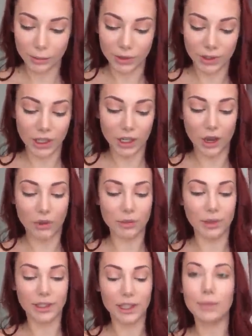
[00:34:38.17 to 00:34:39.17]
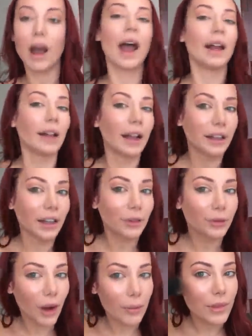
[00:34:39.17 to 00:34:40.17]
So I'm just gonna go in with some
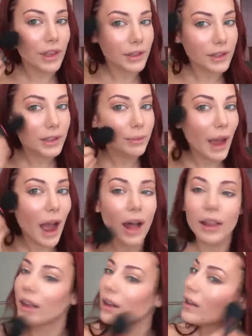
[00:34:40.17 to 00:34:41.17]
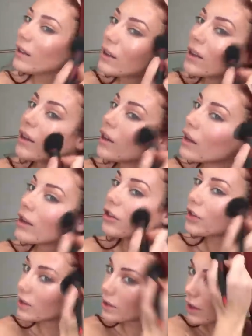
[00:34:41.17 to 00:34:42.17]
highlighter from this palette
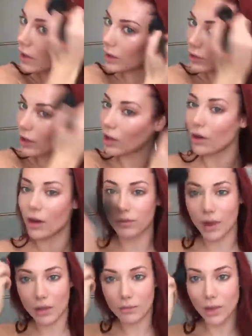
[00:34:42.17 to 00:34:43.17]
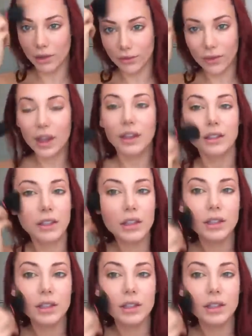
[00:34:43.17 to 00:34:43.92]
just kind of go around my face.